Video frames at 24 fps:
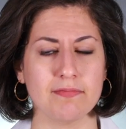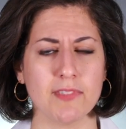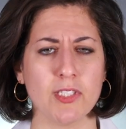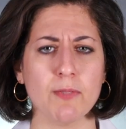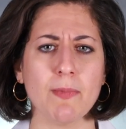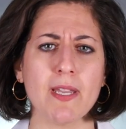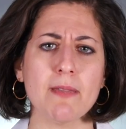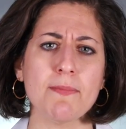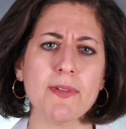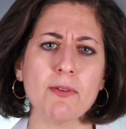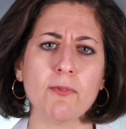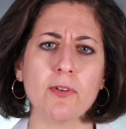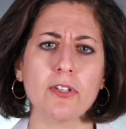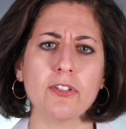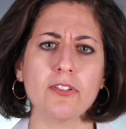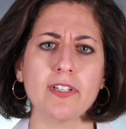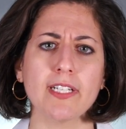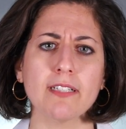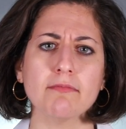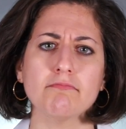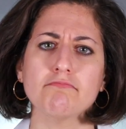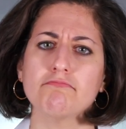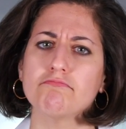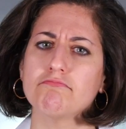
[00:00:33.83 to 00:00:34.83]
You might be
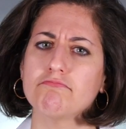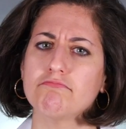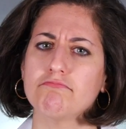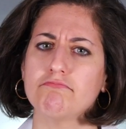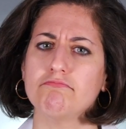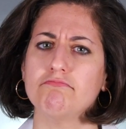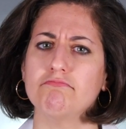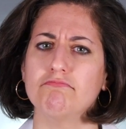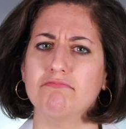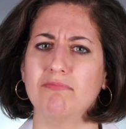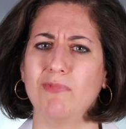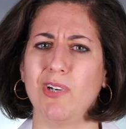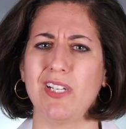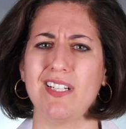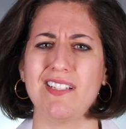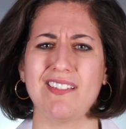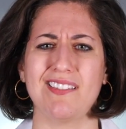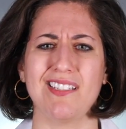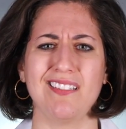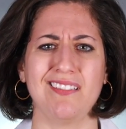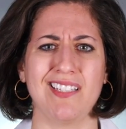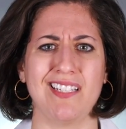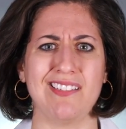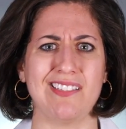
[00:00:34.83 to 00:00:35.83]
wondering, what
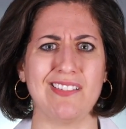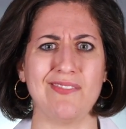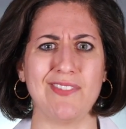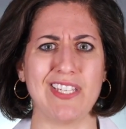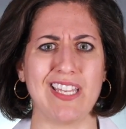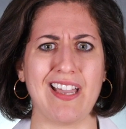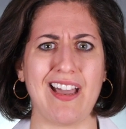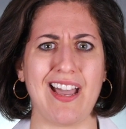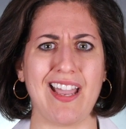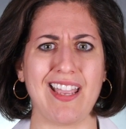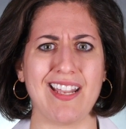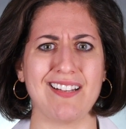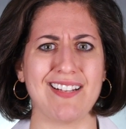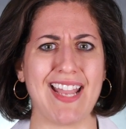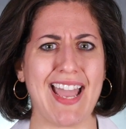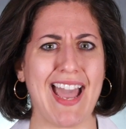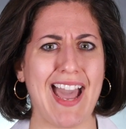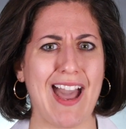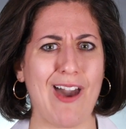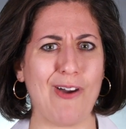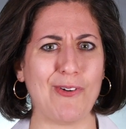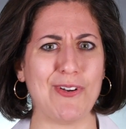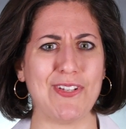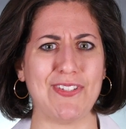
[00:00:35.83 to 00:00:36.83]
is the lens of the eye and
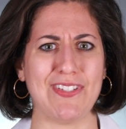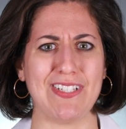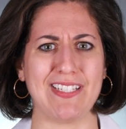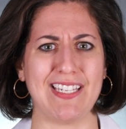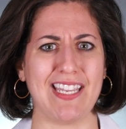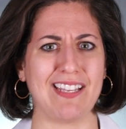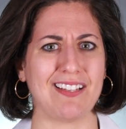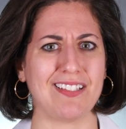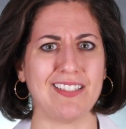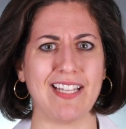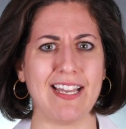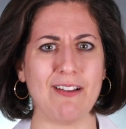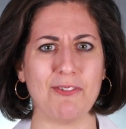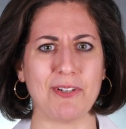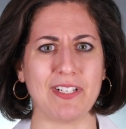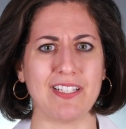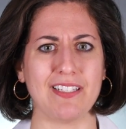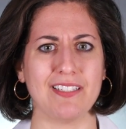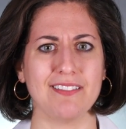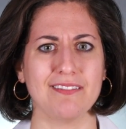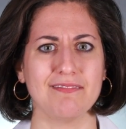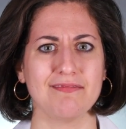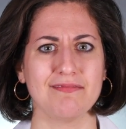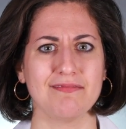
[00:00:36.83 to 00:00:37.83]
how does it get cloudy?